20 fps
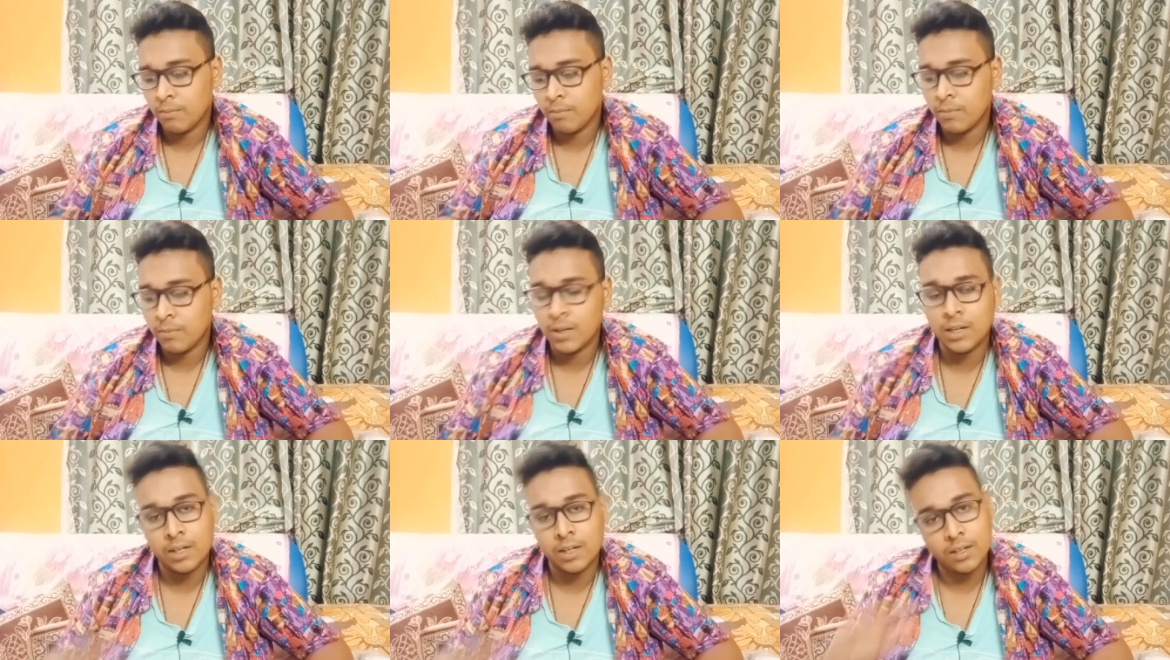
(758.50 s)

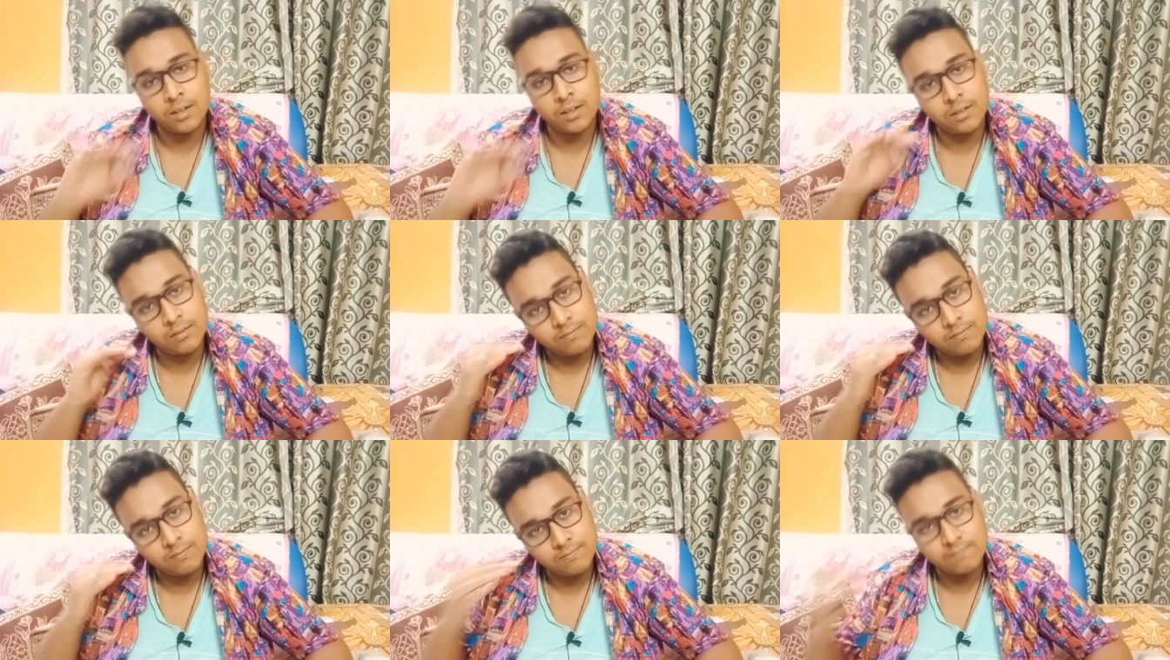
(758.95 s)
but
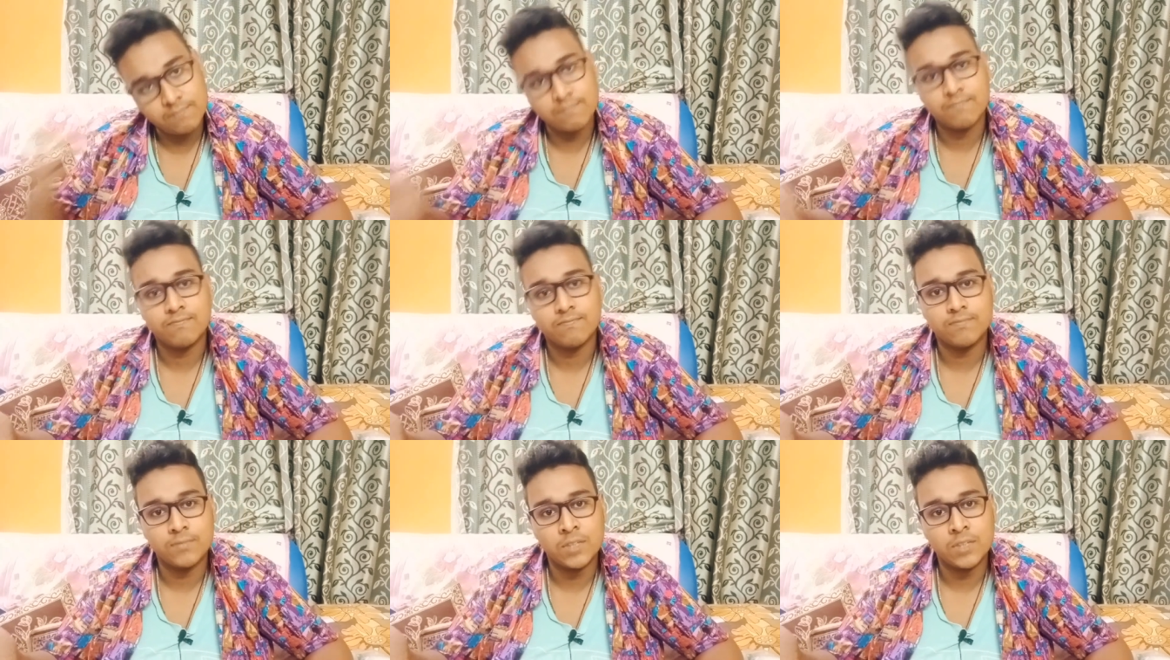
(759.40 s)

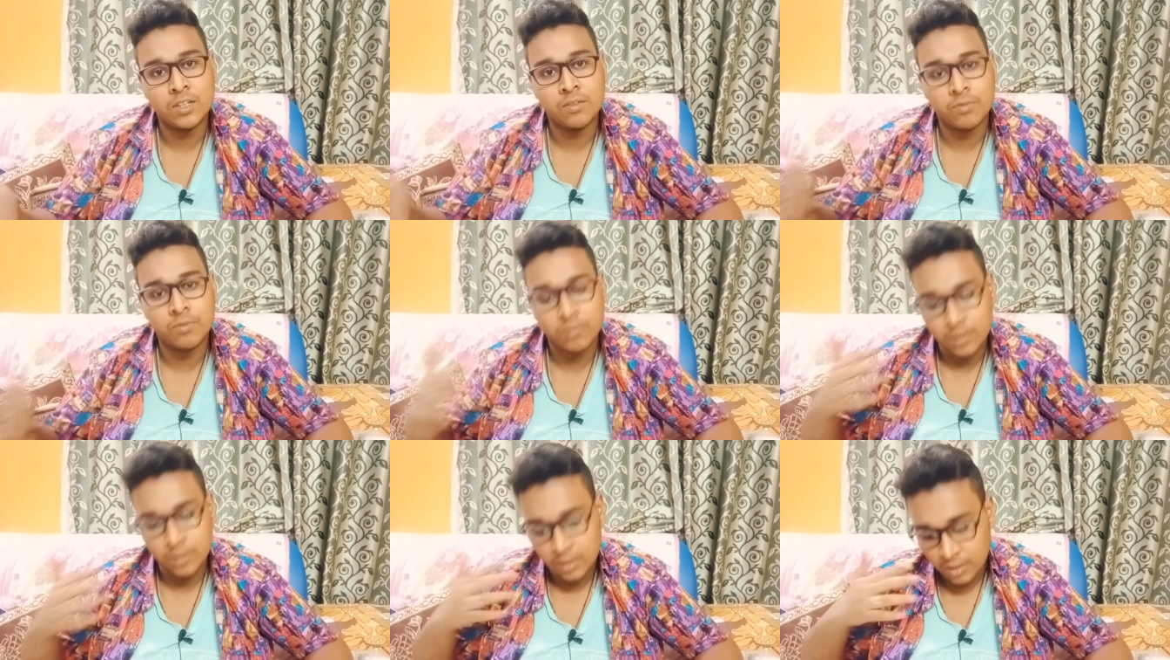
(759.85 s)

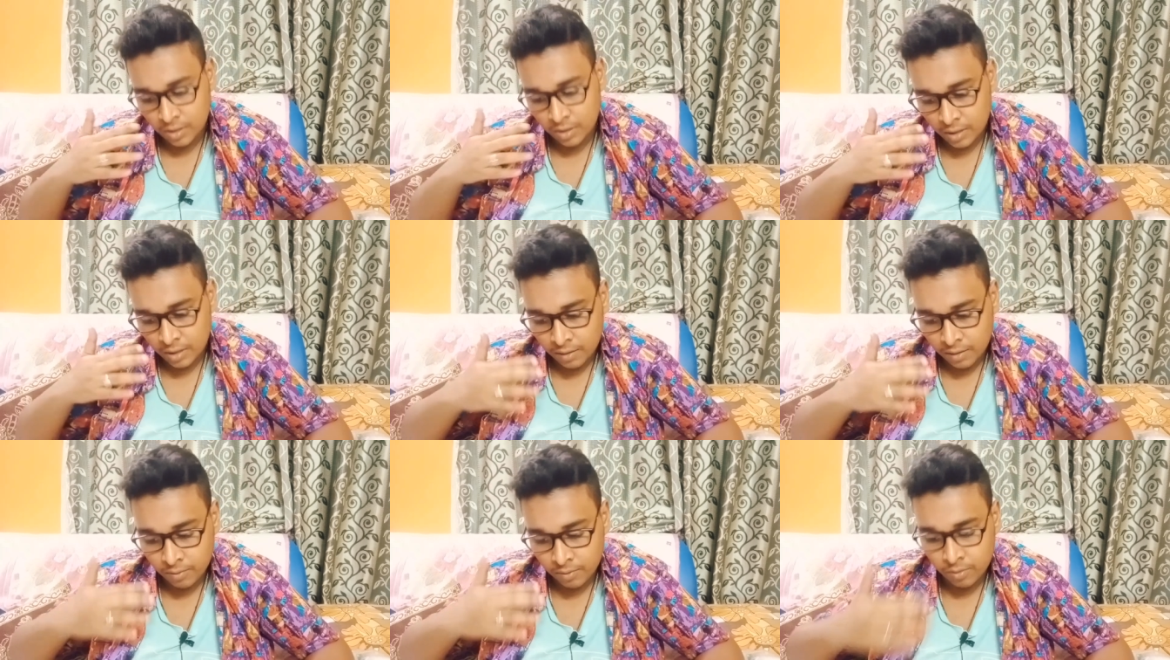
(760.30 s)
if
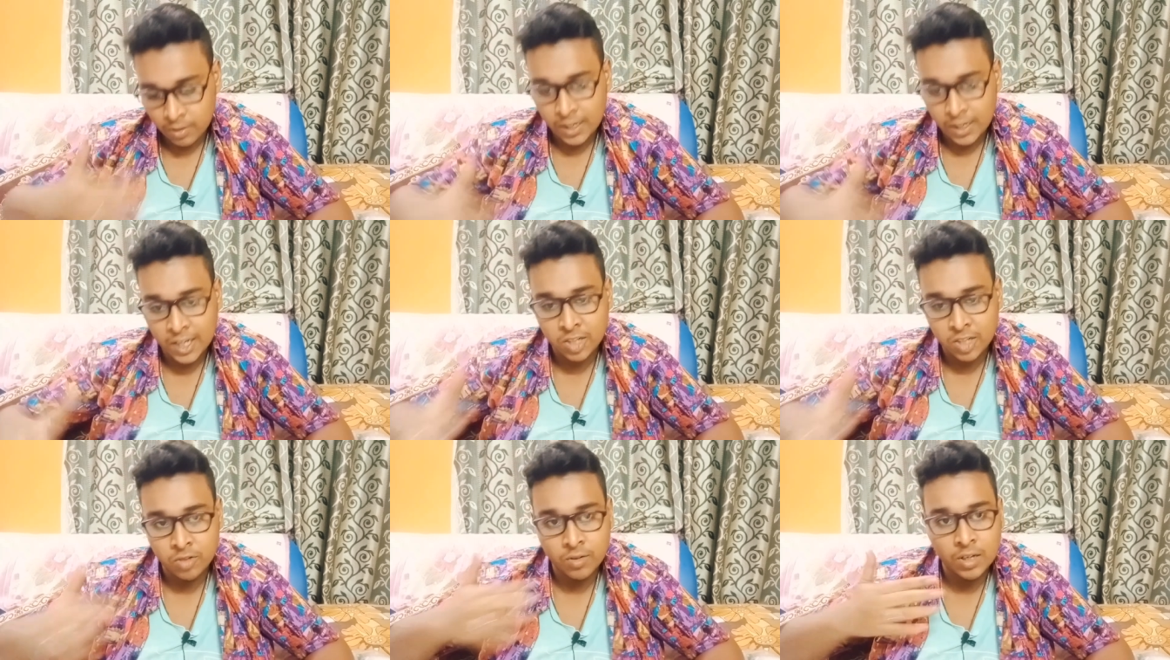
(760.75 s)
you
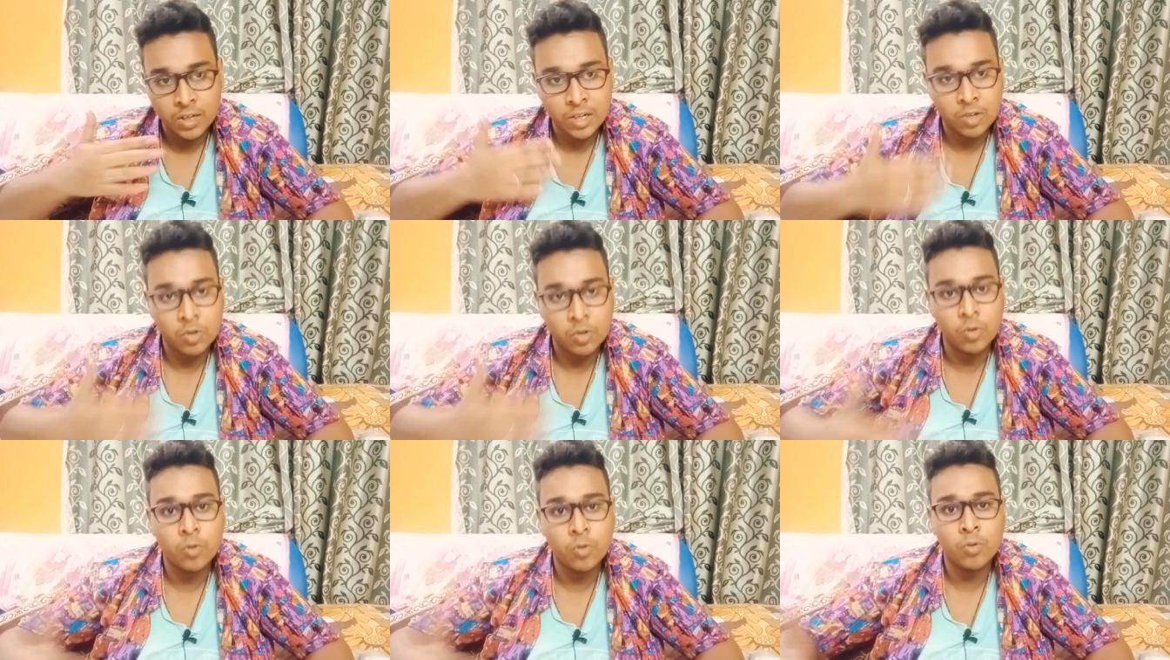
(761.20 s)
gradually
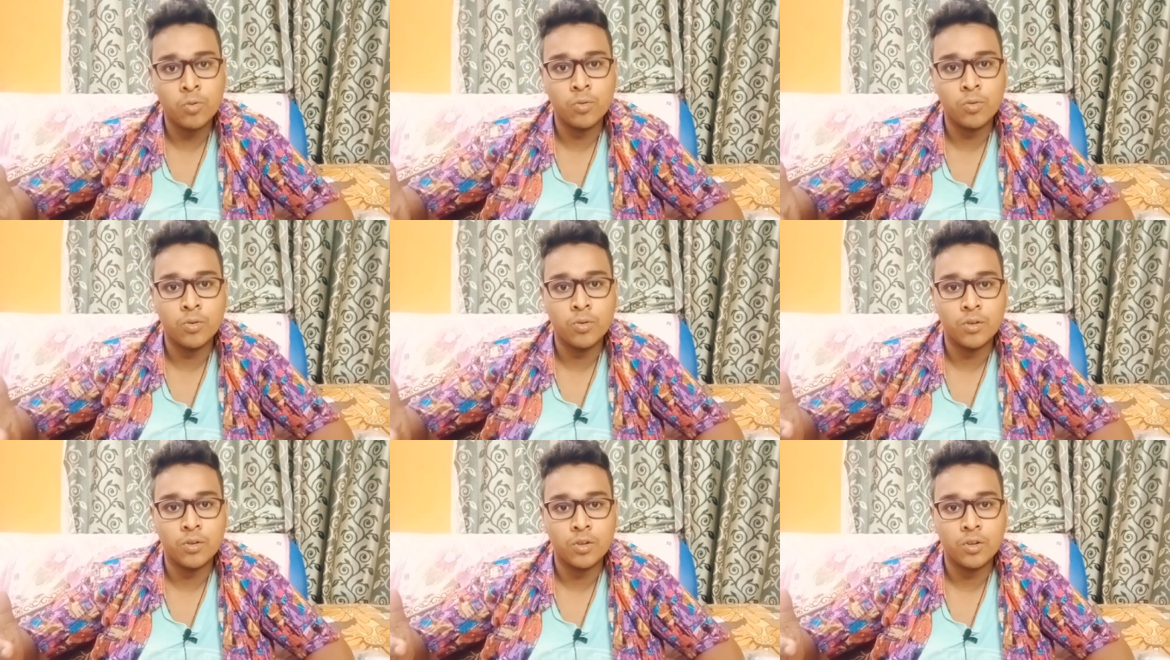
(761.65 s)
go
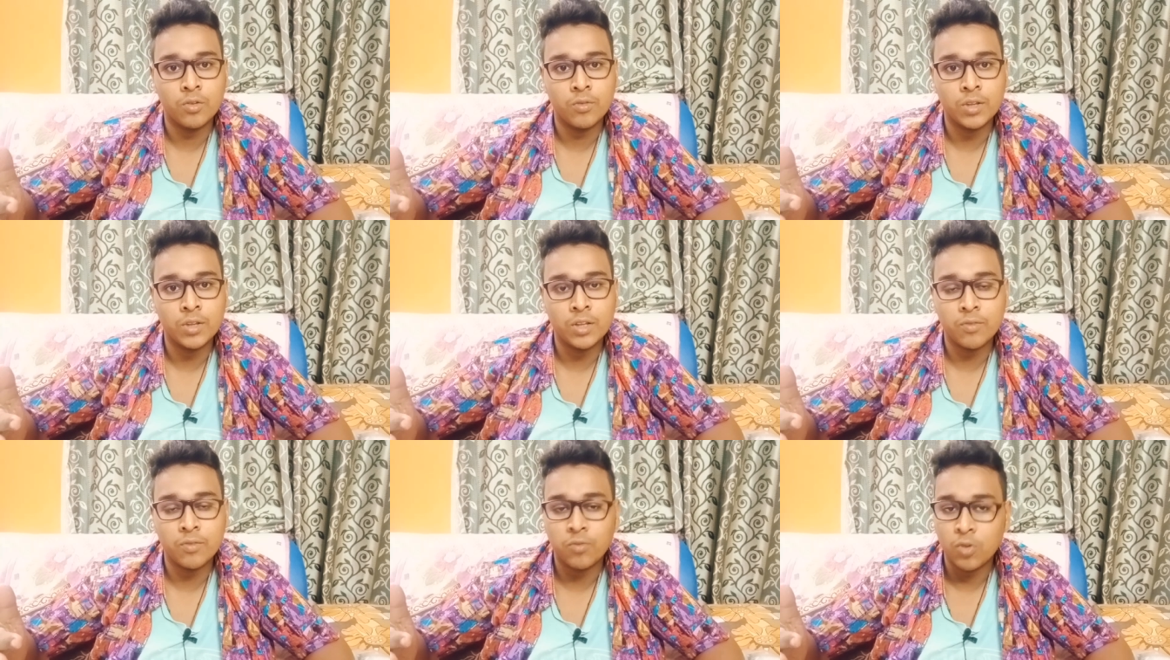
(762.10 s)

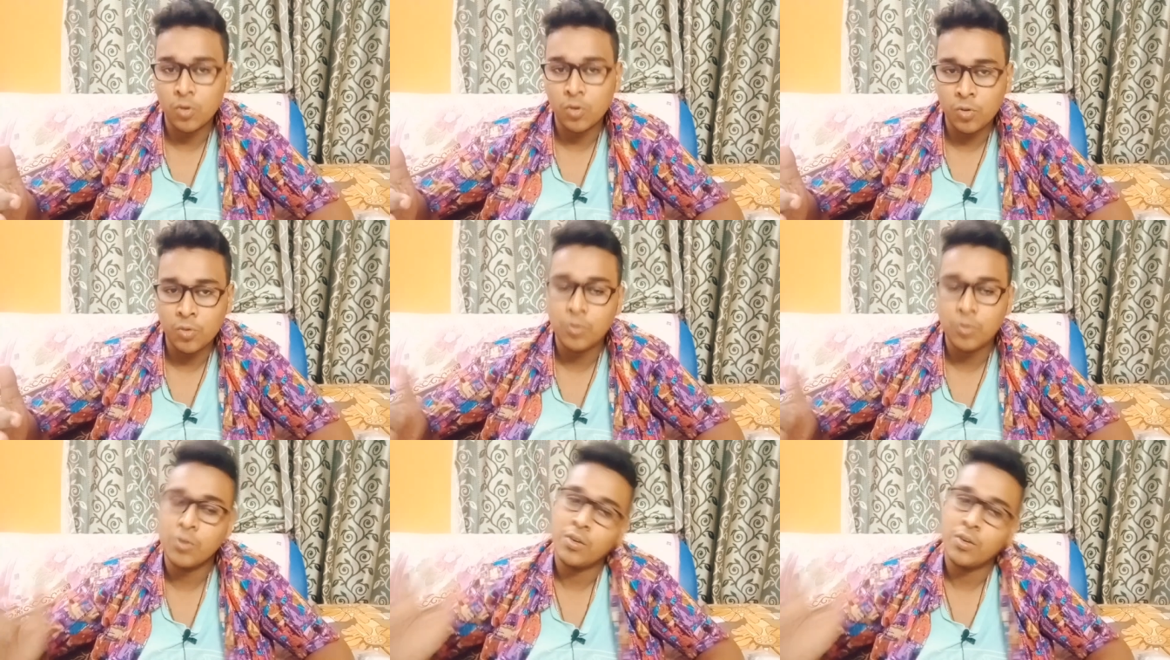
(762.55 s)
with the flow,